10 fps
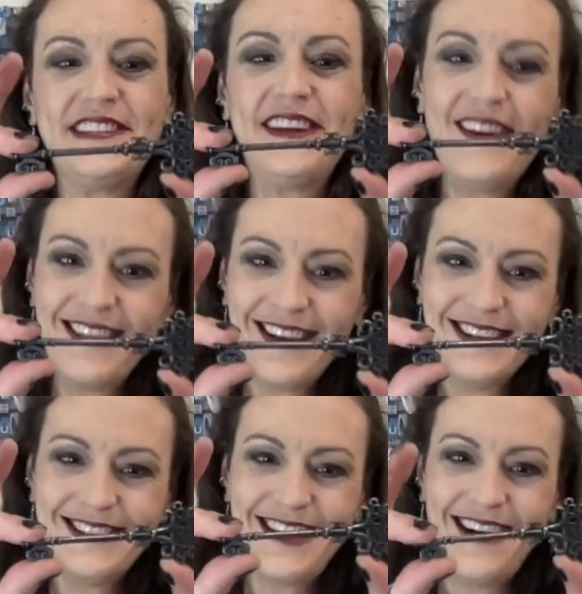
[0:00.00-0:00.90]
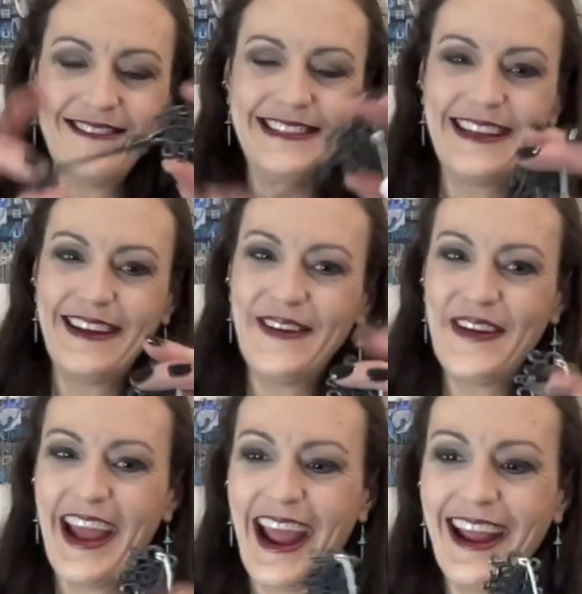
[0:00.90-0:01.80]
saw this, I was like,
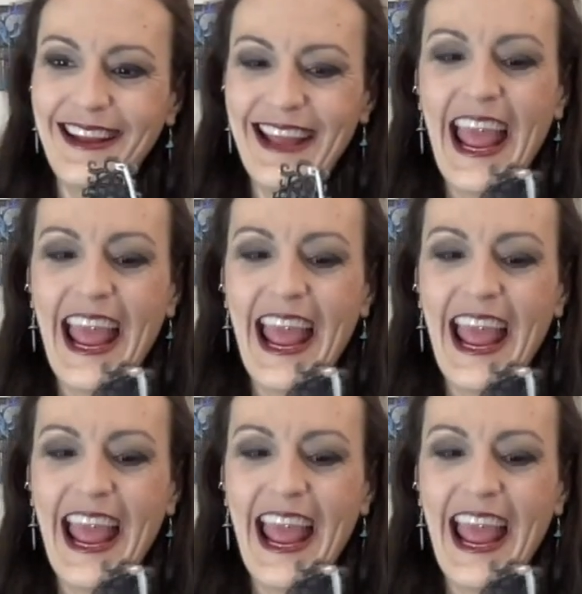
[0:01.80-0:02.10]
okay.